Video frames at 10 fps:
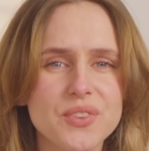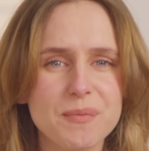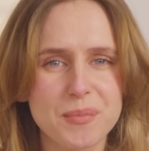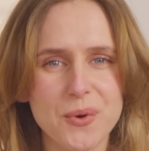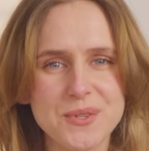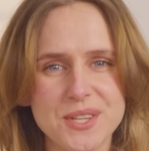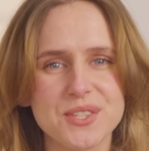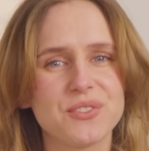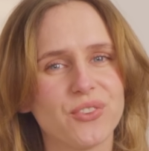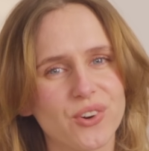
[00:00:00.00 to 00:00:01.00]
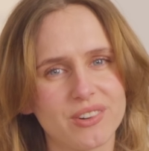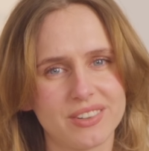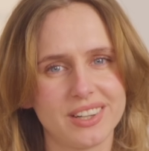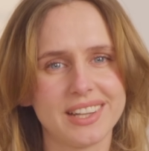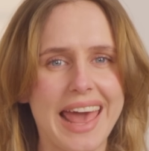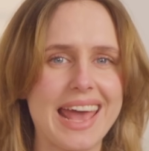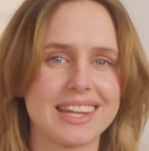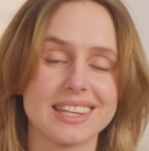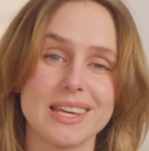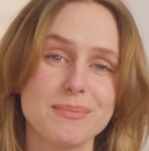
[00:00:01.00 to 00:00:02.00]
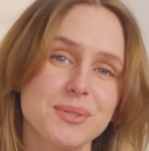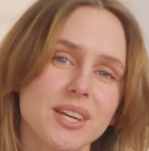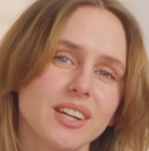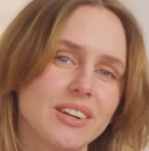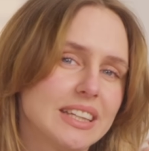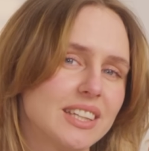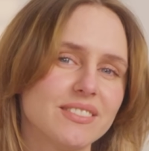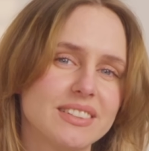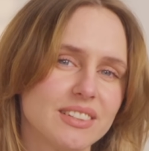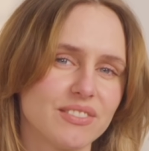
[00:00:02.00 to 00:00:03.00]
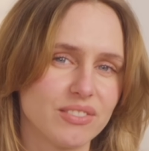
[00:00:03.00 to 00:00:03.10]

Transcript: the process forward and keeps the creativity